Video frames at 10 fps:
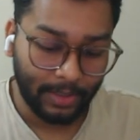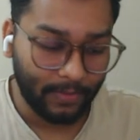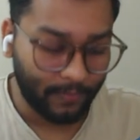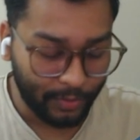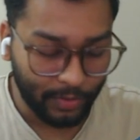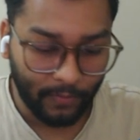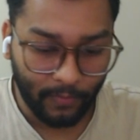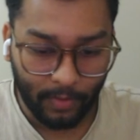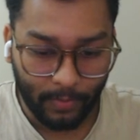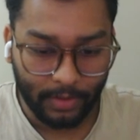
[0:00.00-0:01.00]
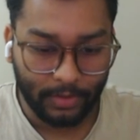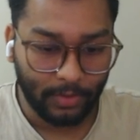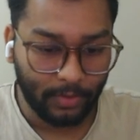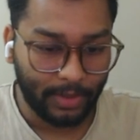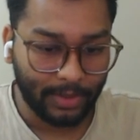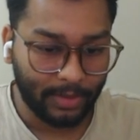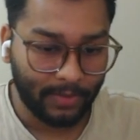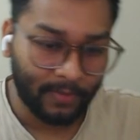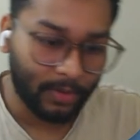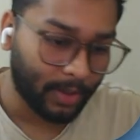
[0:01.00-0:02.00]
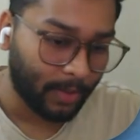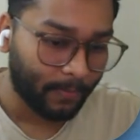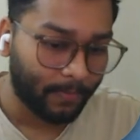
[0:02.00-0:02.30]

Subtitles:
inside the virtual environment so it doesn't different.